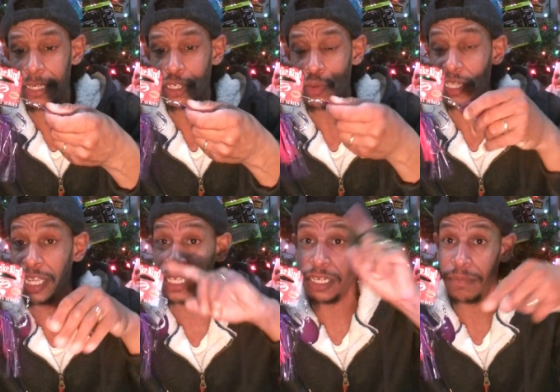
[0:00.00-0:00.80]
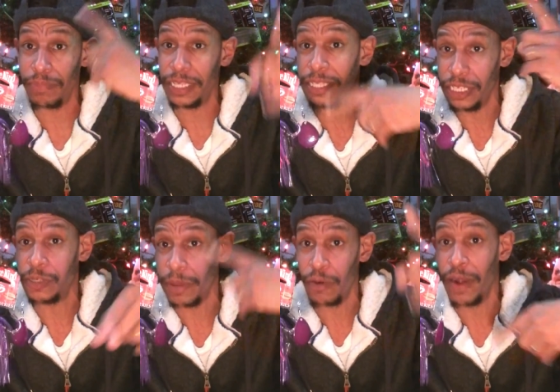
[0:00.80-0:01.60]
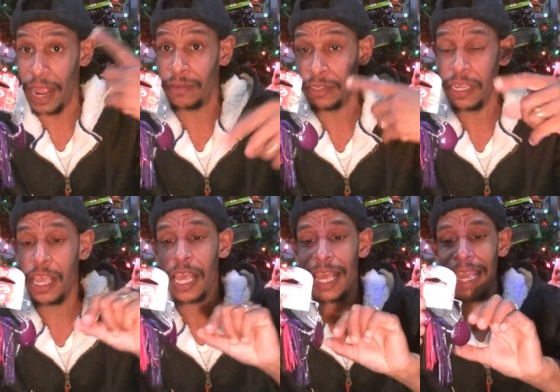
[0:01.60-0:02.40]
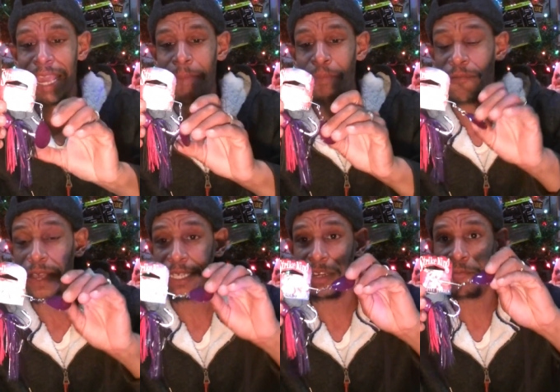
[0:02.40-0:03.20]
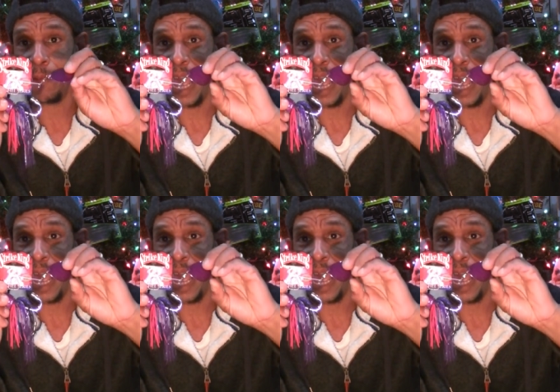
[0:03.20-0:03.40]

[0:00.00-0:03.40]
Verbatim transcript: it so it doesn't completely spin around. It prevents it from